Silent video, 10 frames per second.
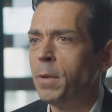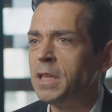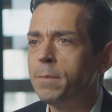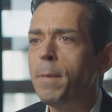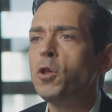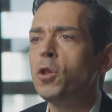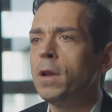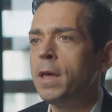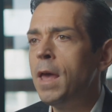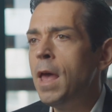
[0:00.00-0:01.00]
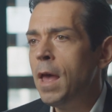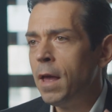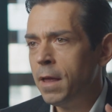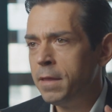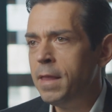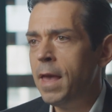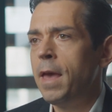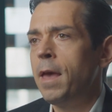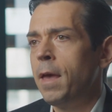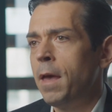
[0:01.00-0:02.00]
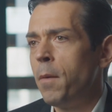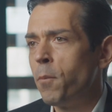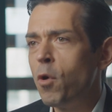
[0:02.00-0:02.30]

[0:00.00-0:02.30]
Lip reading: But especially the